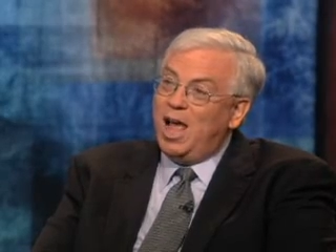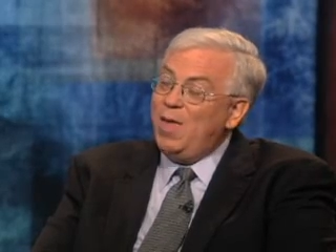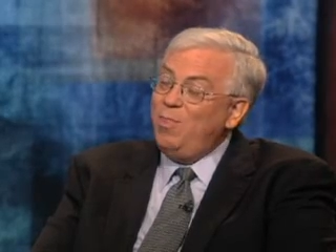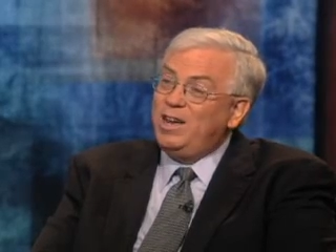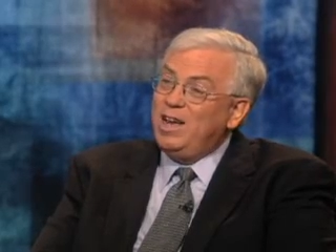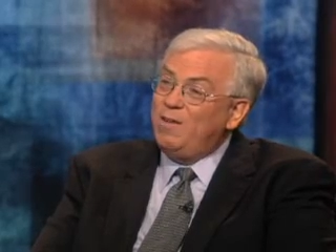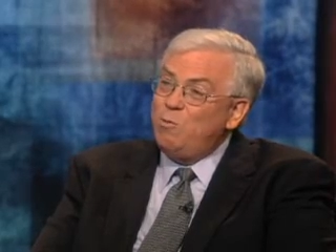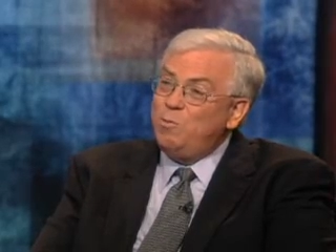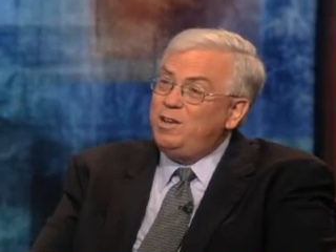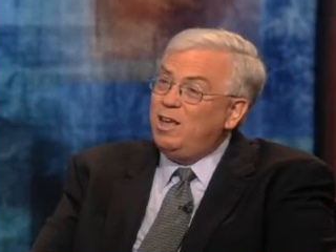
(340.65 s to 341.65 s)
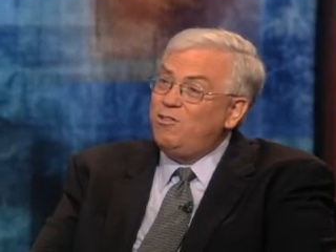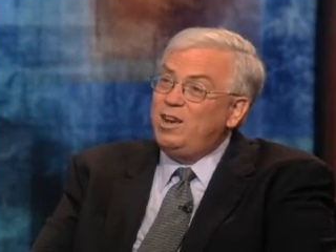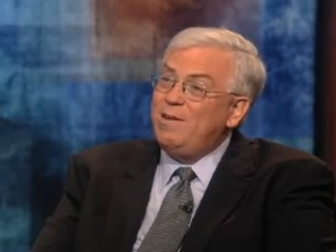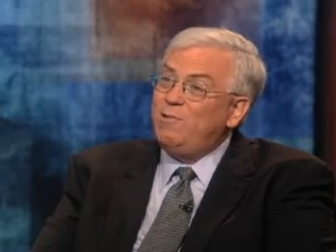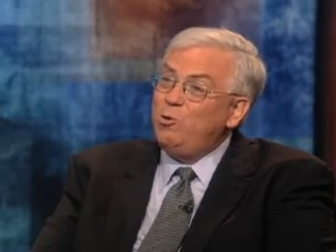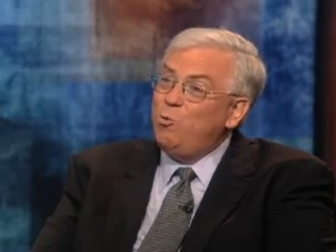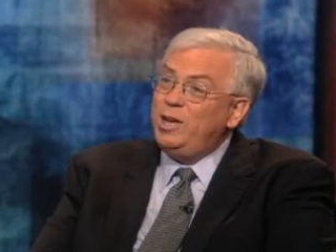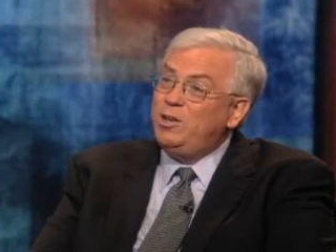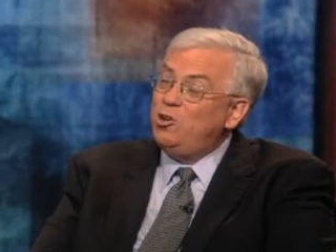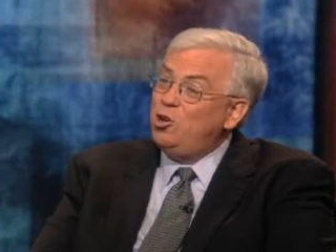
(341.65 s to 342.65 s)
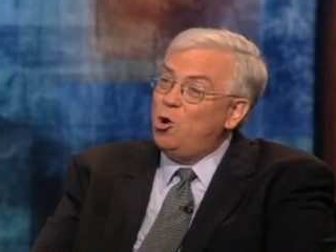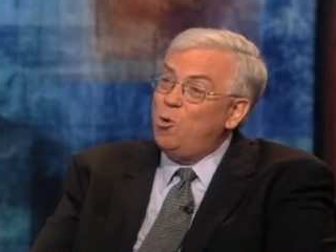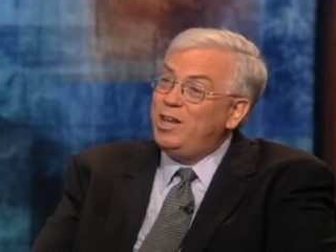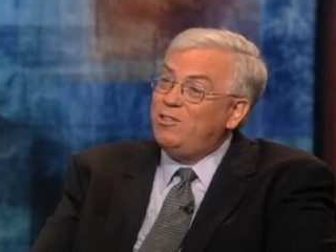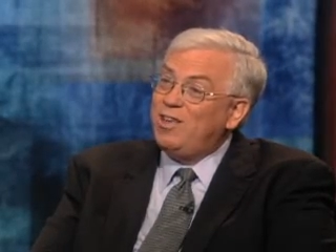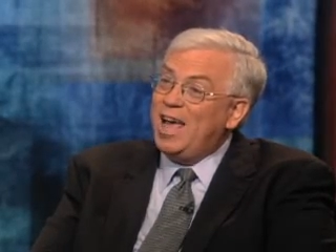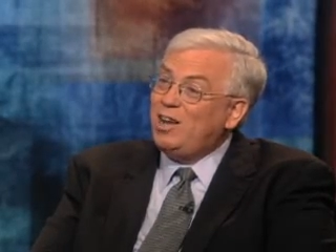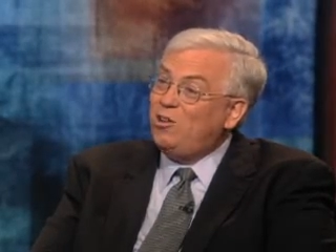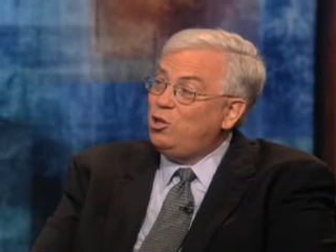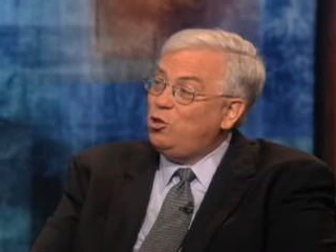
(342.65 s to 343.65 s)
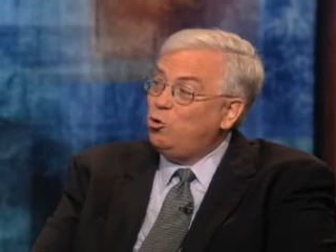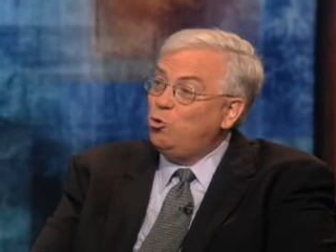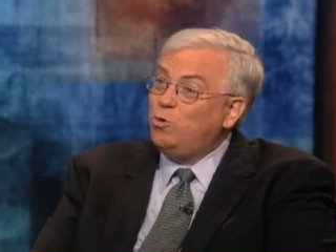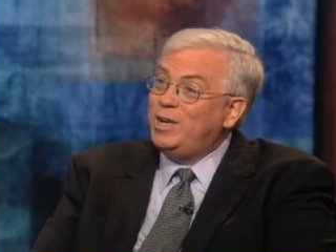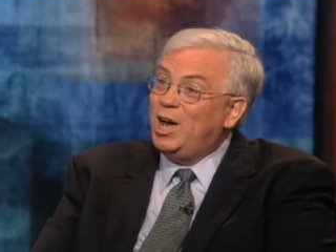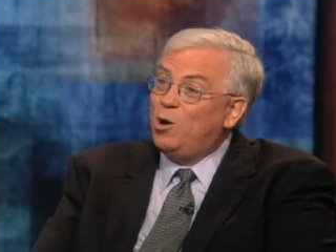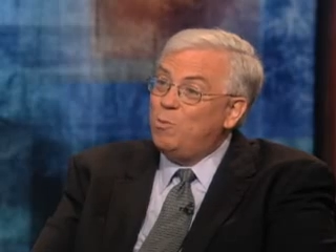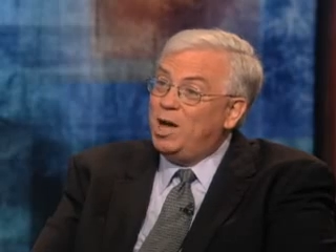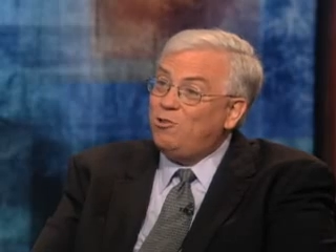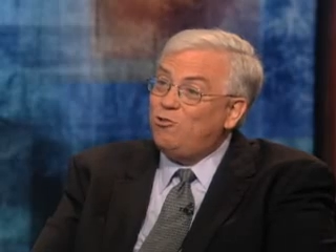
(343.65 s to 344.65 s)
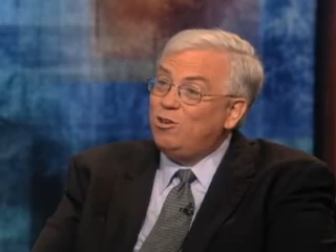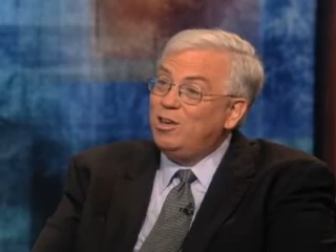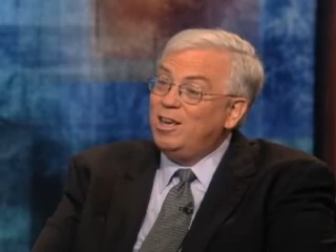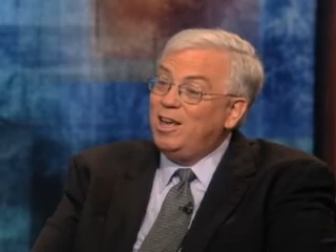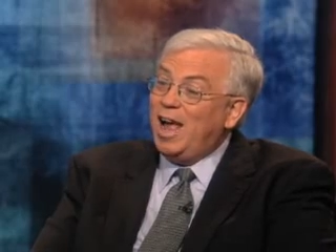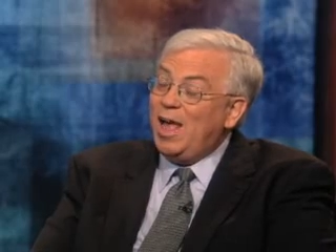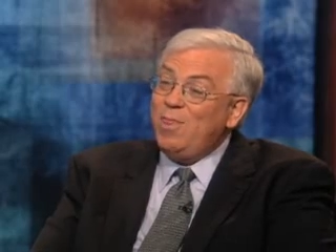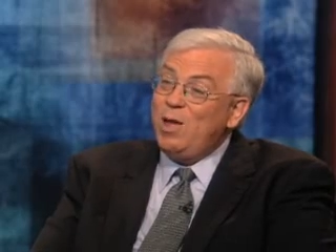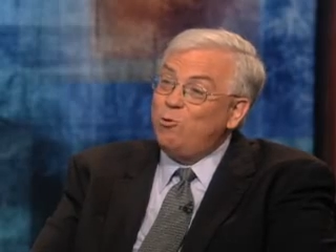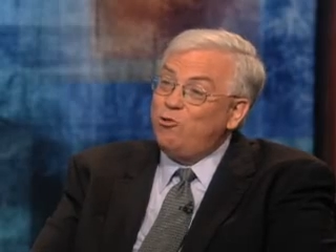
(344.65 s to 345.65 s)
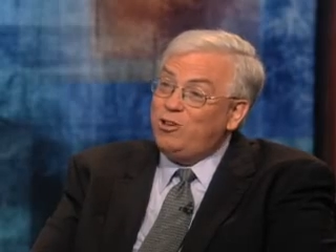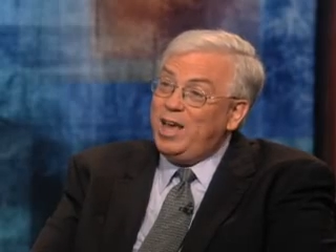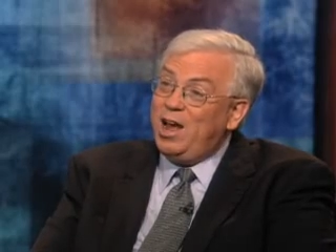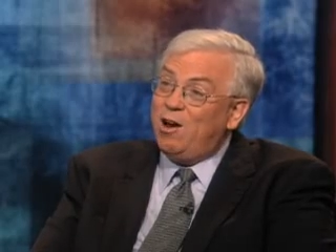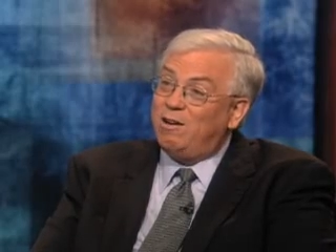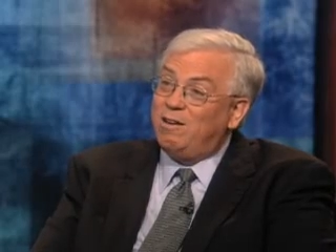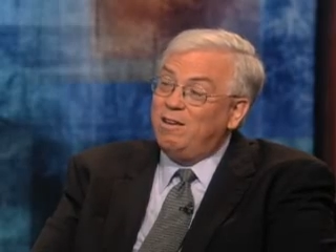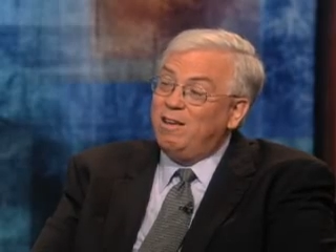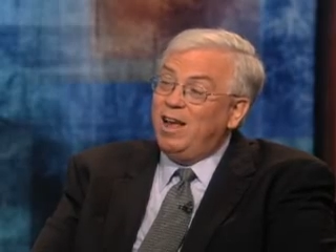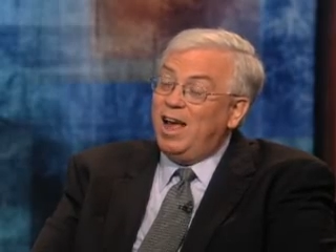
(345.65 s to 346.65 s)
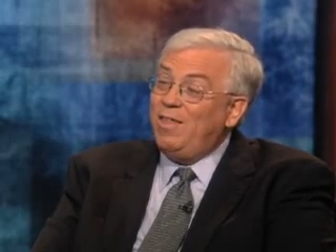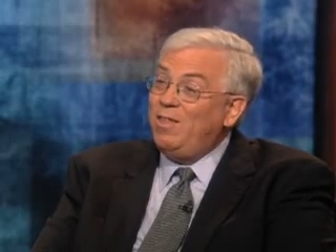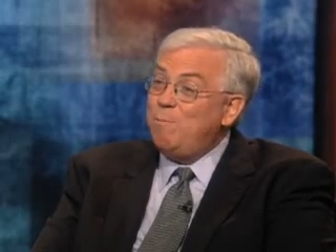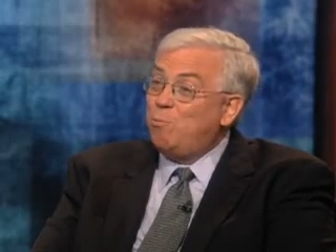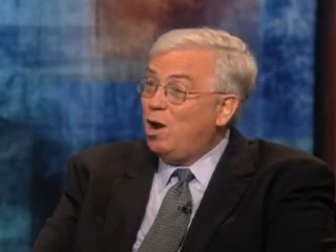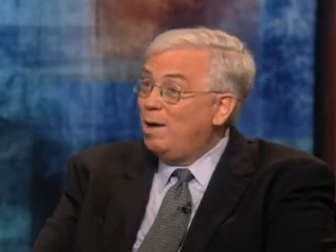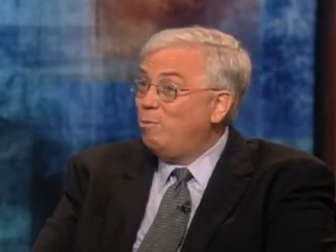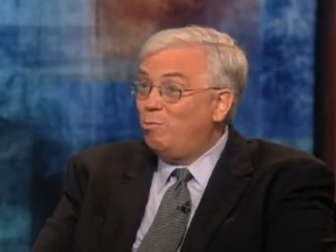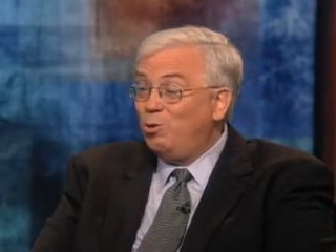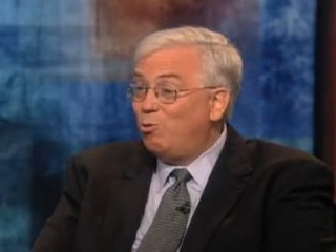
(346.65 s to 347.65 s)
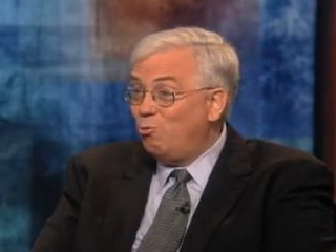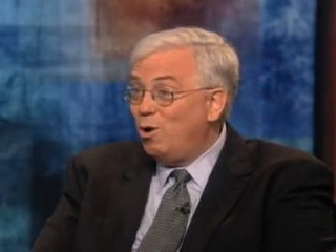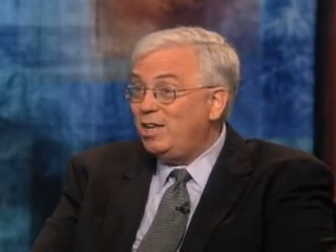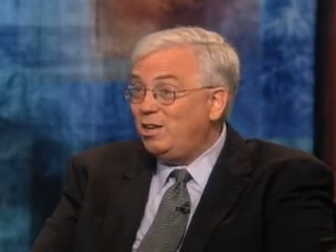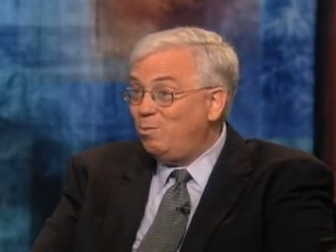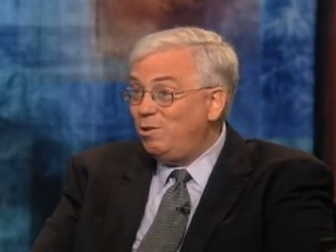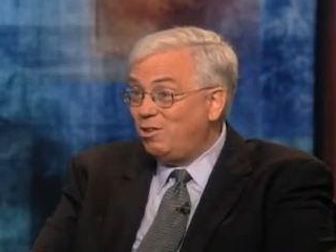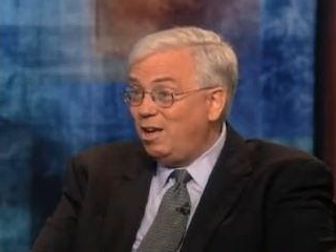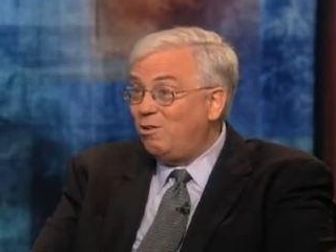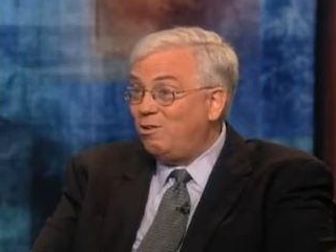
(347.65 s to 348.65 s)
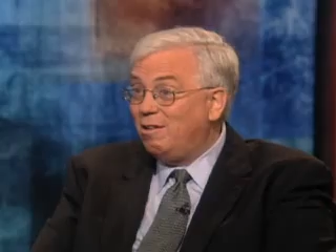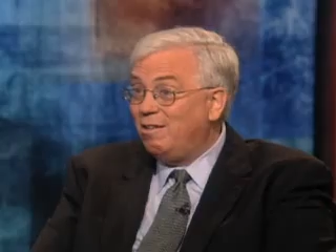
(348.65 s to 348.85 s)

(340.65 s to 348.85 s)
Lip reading: And the government doesn't have any way to know exactly who and how much, and they were scared. And they probably were right to be scared.